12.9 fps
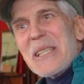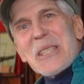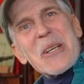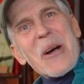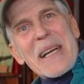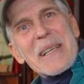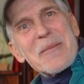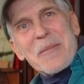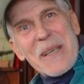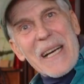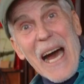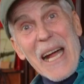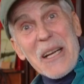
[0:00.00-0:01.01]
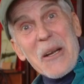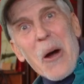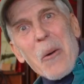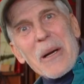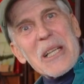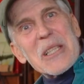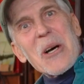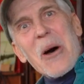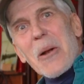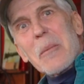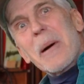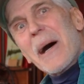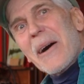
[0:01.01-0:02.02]
So I kind of know what it's
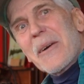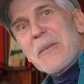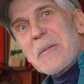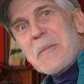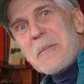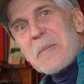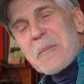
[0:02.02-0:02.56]
all about.